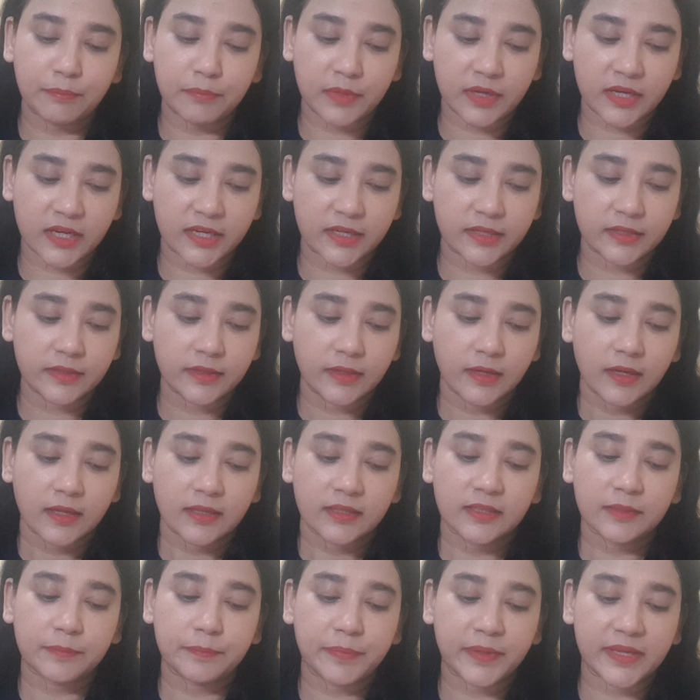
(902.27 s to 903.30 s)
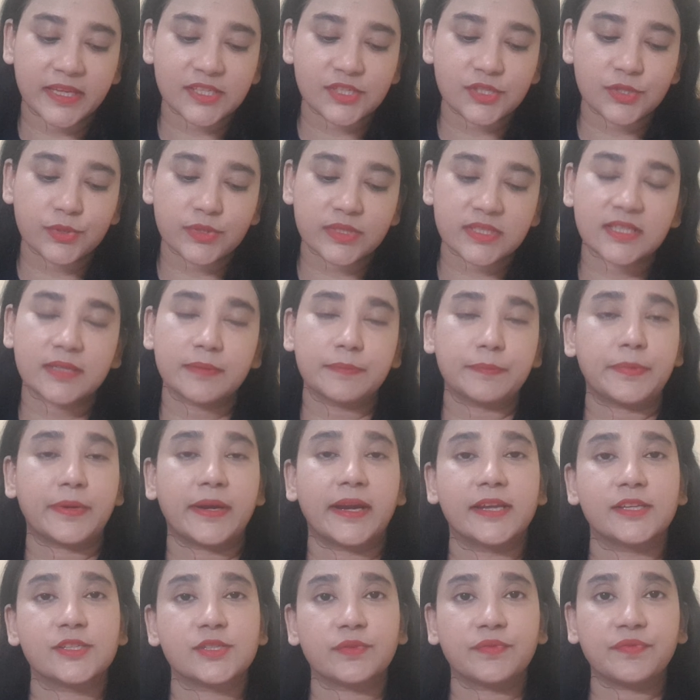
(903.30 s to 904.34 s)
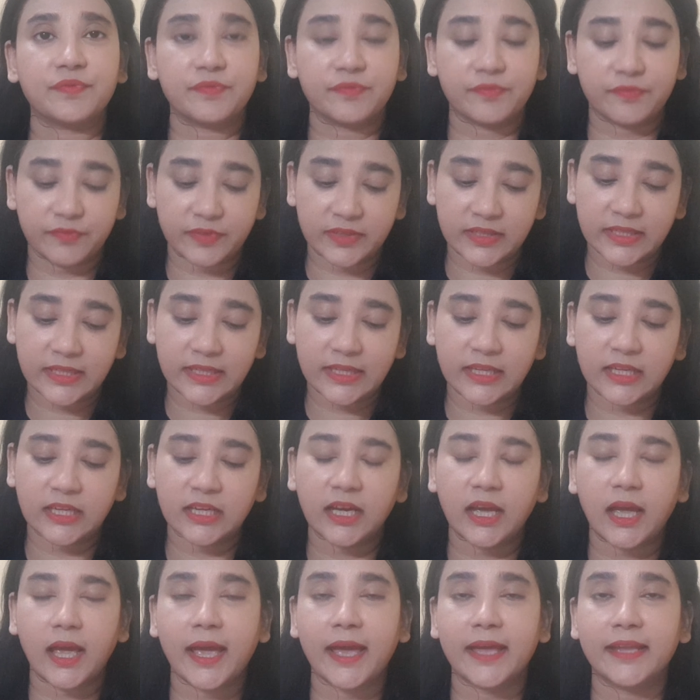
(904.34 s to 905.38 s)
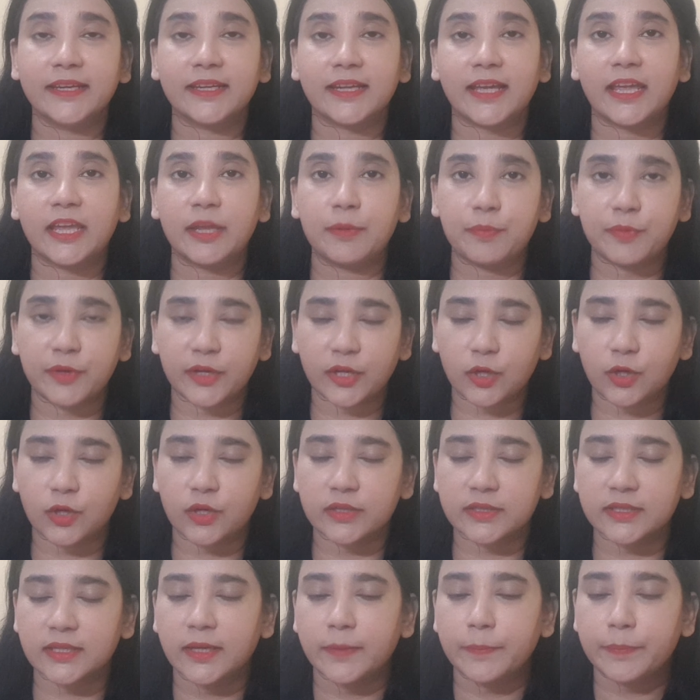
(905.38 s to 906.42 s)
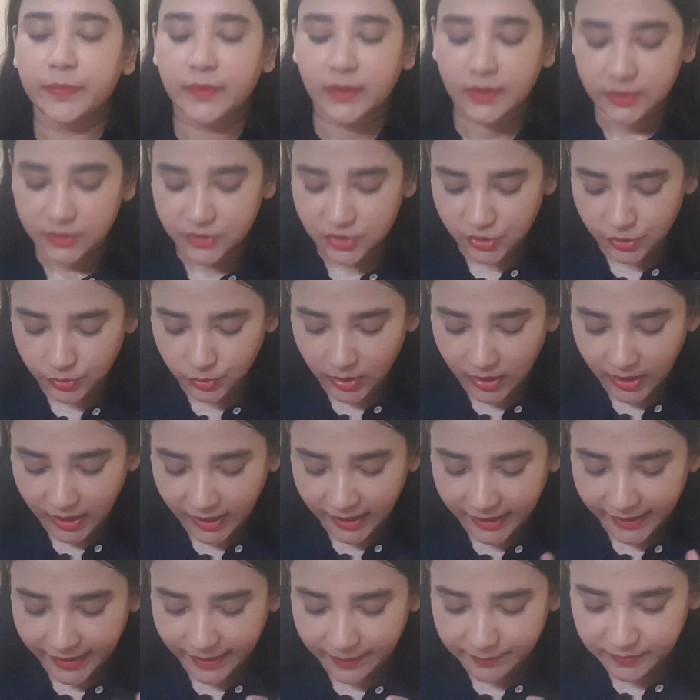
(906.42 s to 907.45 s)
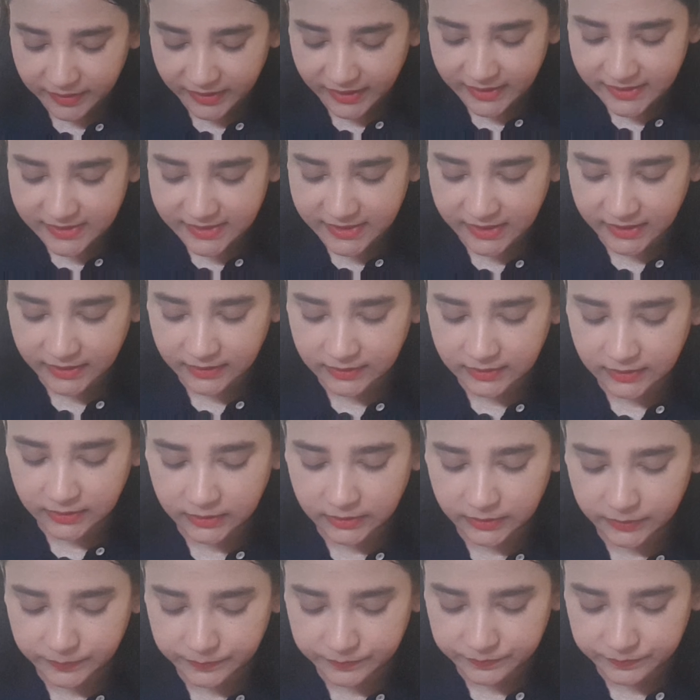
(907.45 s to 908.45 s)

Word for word: myrrh. The base notes comprise of vanilla and apricot. So I am getting the